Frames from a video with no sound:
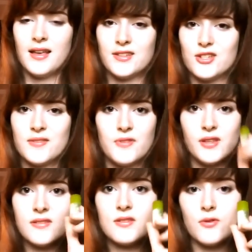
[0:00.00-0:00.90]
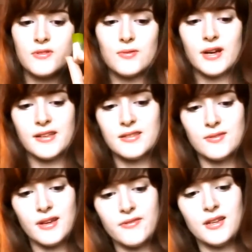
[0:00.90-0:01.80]
Like, just feels so, so nice.
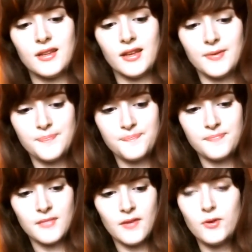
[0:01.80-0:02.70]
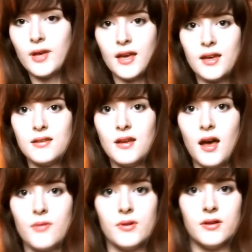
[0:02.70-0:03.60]
So definitely, if you can,
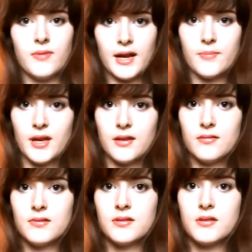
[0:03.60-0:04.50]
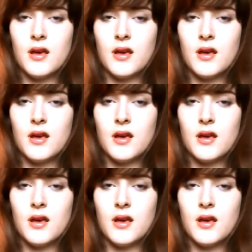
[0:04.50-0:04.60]
I would recommend